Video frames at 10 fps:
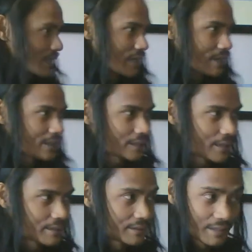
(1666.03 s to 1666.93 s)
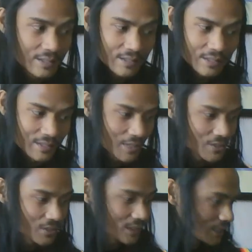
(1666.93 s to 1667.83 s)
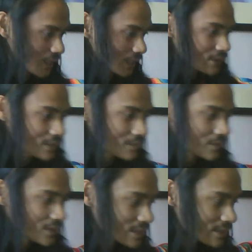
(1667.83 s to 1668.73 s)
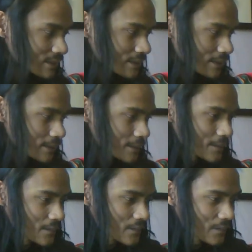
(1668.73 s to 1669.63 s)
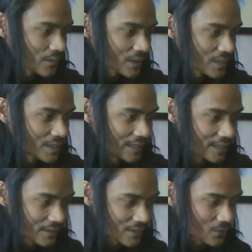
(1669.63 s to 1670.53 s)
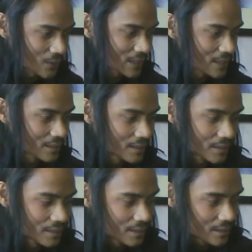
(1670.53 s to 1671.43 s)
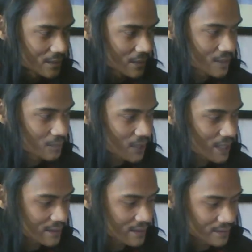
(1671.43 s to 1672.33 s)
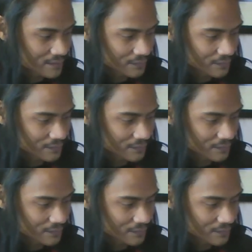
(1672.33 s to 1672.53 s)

and essentially art and music, it's the easiest way to express.